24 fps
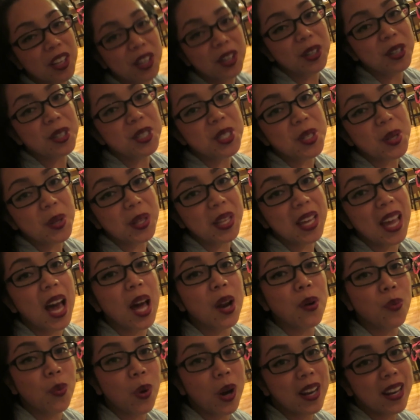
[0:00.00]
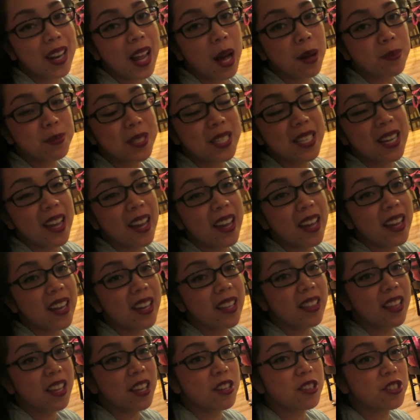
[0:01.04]
The girls only had one nap
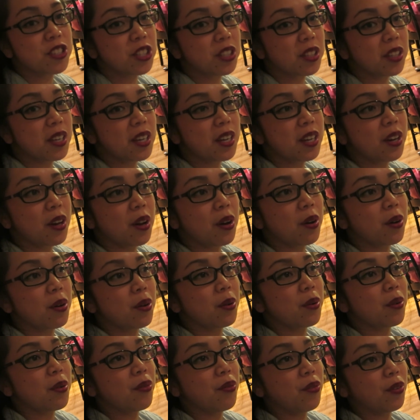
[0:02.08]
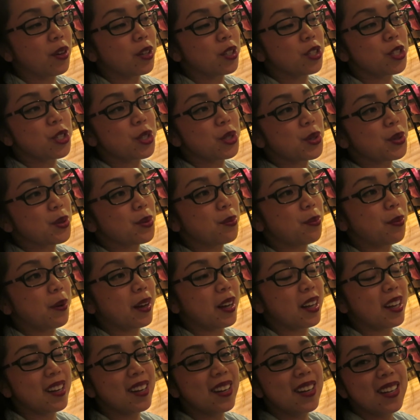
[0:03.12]
today. They usually go for two,
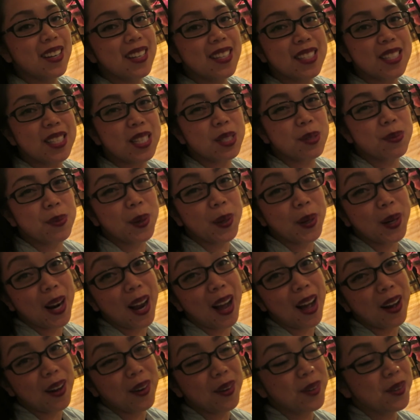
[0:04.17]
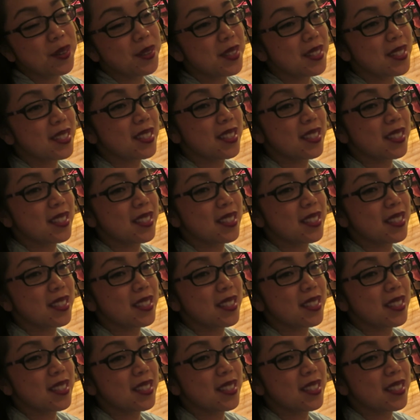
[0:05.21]
but since we are out, you